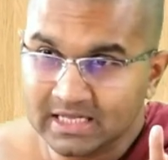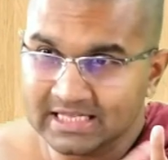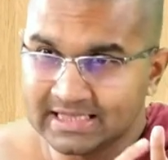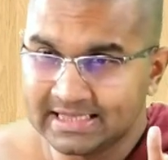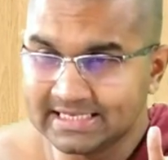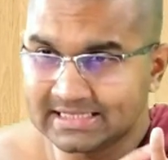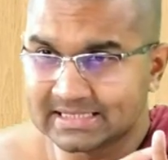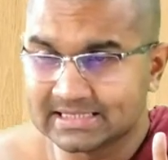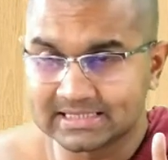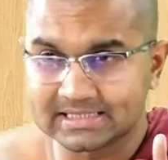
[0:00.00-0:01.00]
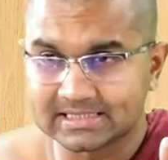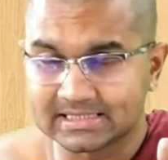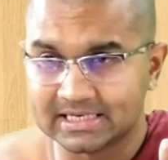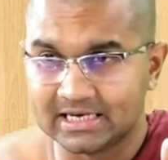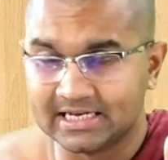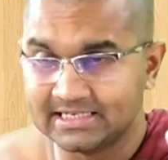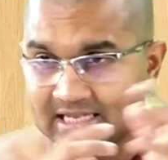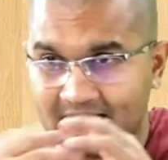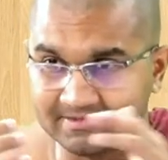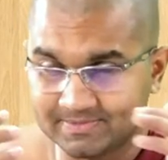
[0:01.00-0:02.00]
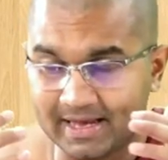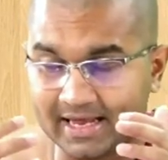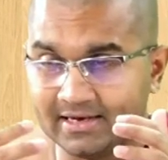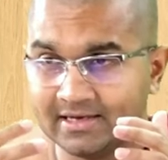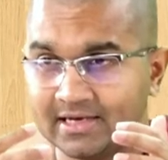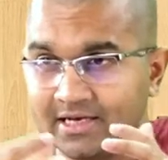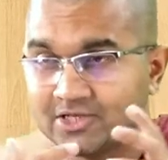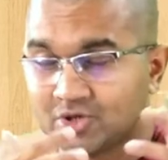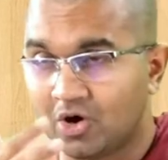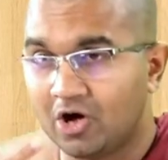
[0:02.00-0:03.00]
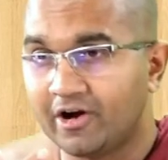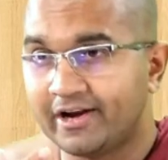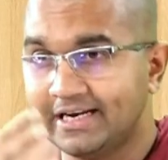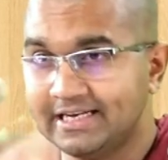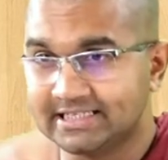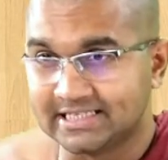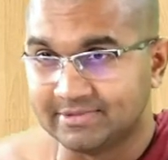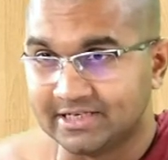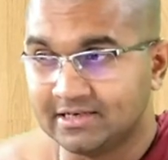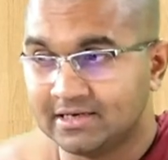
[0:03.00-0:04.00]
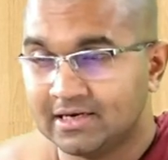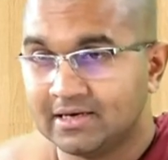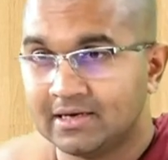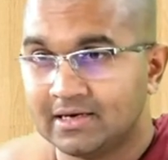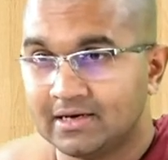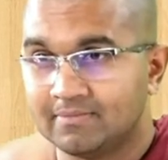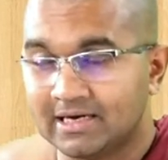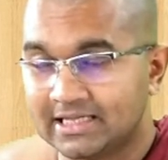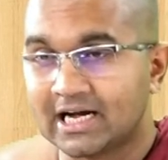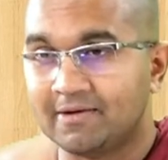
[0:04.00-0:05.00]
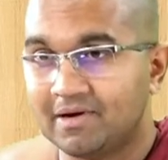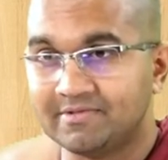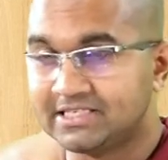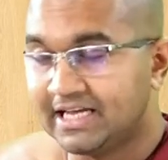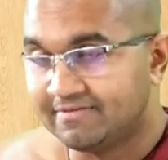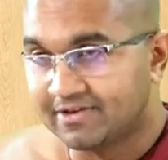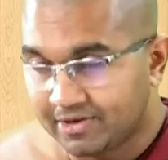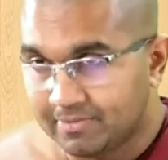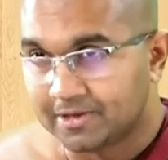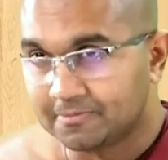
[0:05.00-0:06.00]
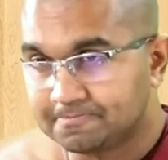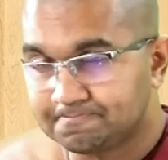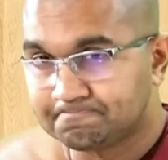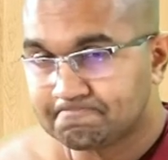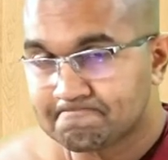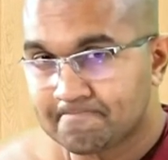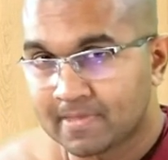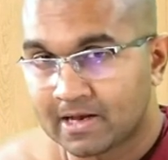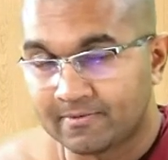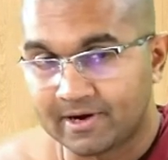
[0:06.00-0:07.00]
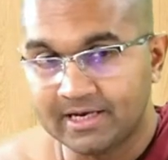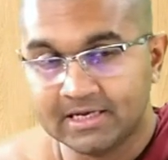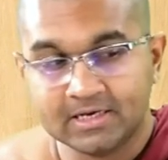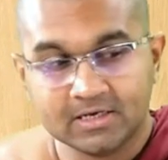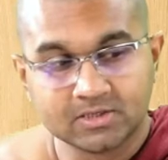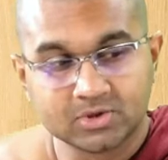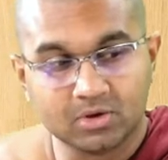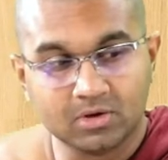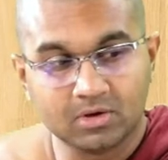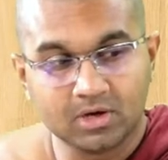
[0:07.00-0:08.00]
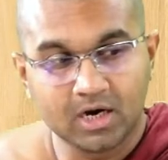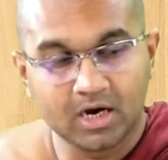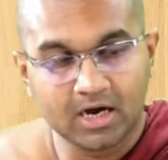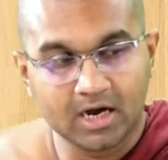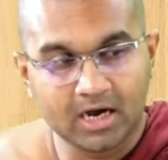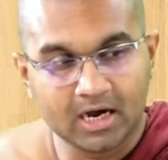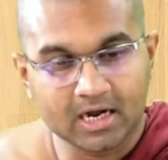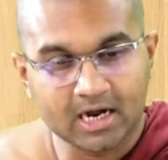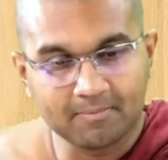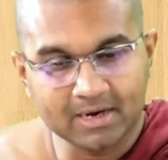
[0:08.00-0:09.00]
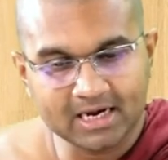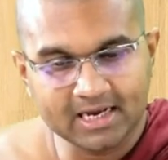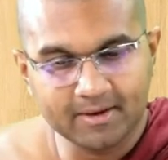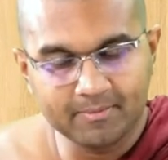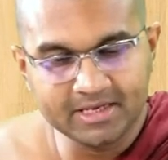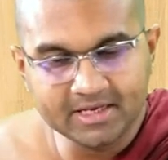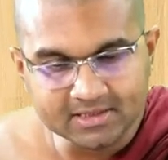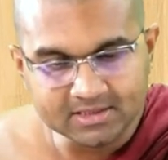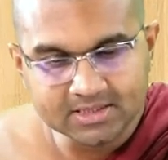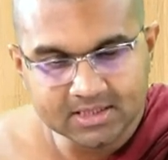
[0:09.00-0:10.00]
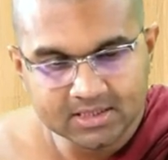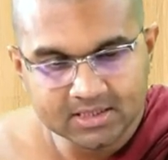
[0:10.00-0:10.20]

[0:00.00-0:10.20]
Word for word: this uh, his lifespan is already determined uh, by the karma which gave the rebirth right so uh, kamakaya means